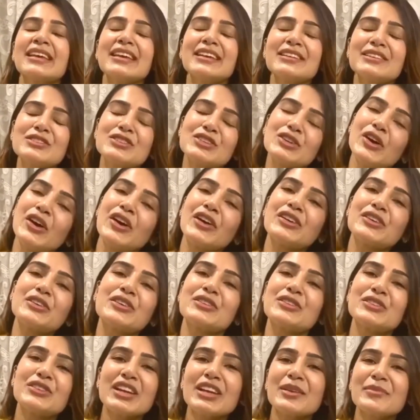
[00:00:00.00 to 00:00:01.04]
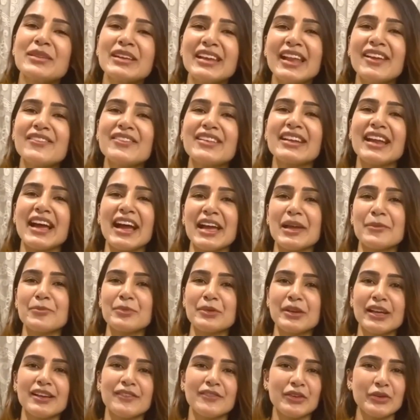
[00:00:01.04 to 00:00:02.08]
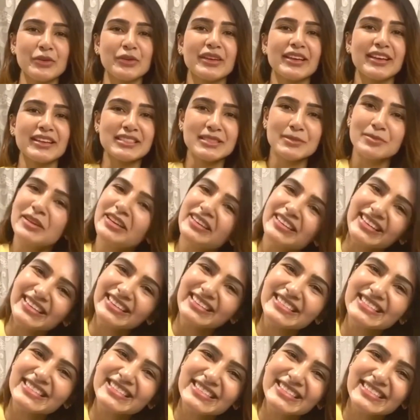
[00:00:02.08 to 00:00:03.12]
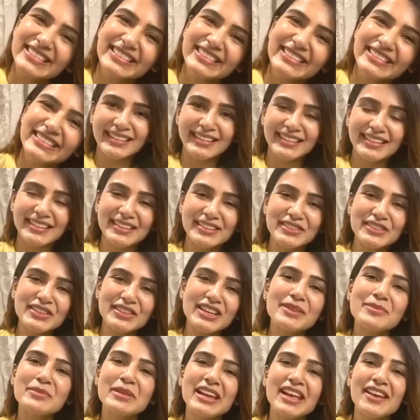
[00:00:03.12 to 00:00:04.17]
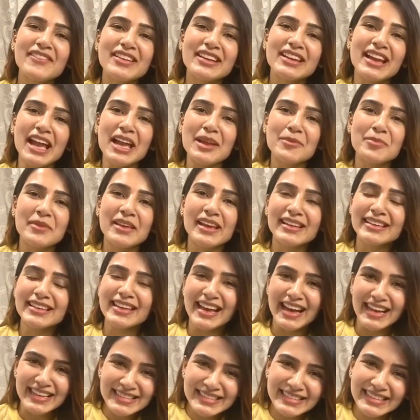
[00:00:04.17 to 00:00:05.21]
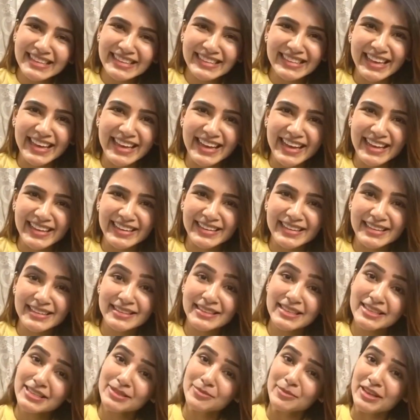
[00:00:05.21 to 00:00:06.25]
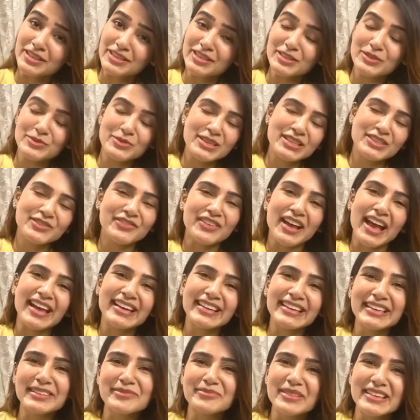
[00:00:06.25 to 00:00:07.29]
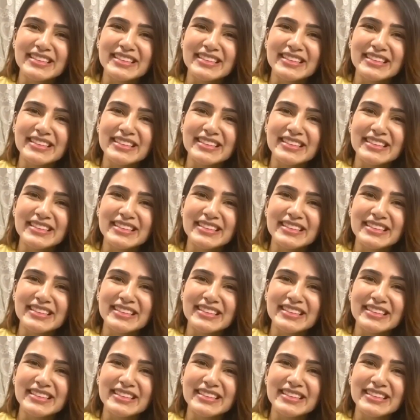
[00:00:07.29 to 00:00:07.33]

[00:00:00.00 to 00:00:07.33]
Enjoy your Dream 11 IPL viewing experience. Dream 11 IPL ki asli tayari, this message was fan hit me